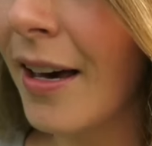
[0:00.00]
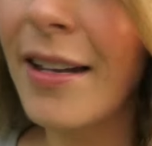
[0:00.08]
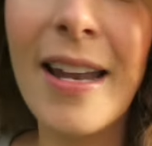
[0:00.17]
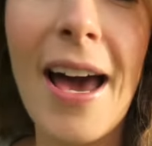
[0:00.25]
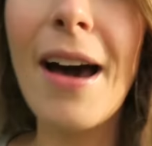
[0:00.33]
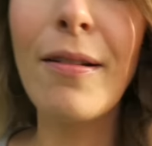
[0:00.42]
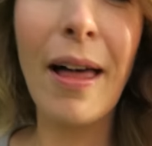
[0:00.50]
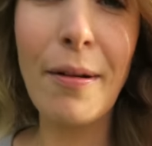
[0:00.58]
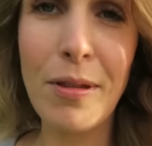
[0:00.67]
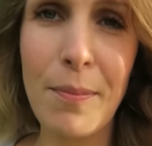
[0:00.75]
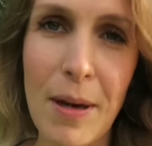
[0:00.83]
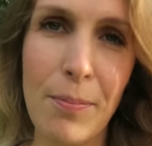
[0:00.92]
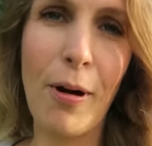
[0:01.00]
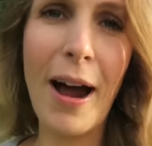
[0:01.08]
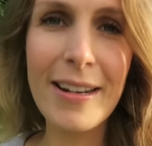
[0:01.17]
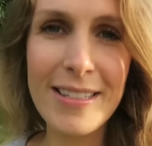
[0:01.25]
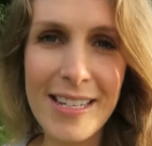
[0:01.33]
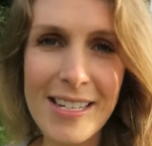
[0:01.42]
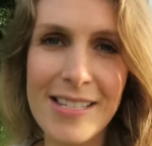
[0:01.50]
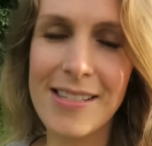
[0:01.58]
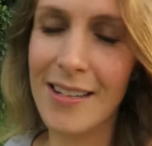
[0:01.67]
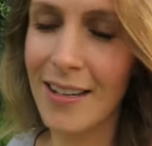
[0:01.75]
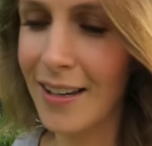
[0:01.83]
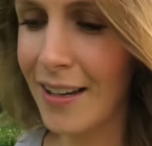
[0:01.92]
now, like, with a bit of practice,
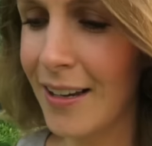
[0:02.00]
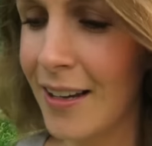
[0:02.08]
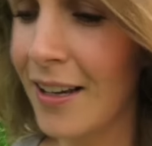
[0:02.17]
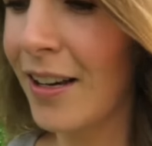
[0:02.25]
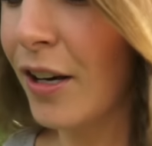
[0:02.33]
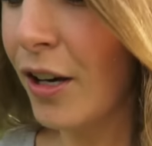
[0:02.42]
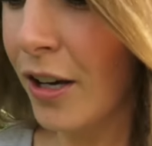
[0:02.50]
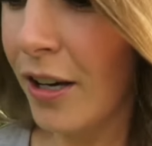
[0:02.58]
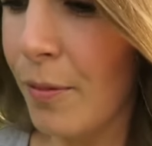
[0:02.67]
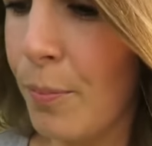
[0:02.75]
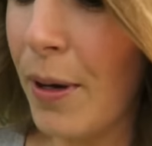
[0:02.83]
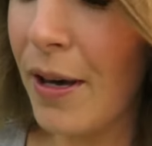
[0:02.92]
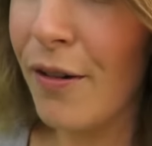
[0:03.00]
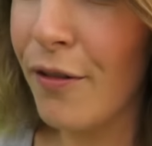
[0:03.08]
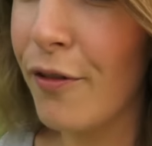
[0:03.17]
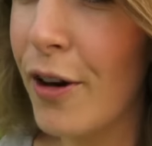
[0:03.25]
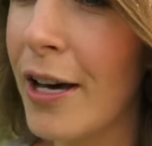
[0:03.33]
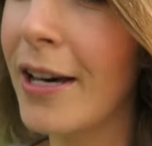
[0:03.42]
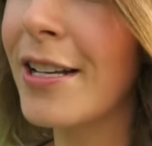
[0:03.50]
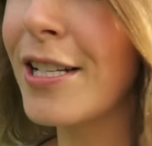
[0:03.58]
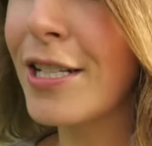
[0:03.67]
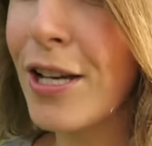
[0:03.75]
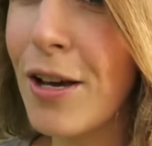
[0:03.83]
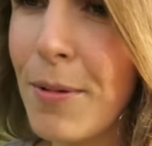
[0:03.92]
bit of
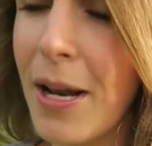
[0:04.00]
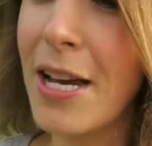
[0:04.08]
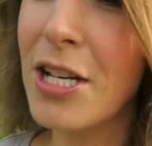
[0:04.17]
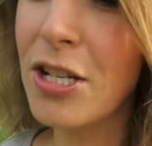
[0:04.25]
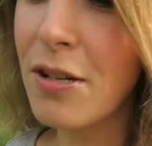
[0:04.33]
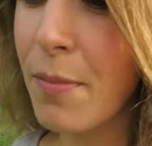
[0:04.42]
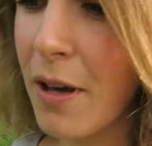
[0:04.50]
determination,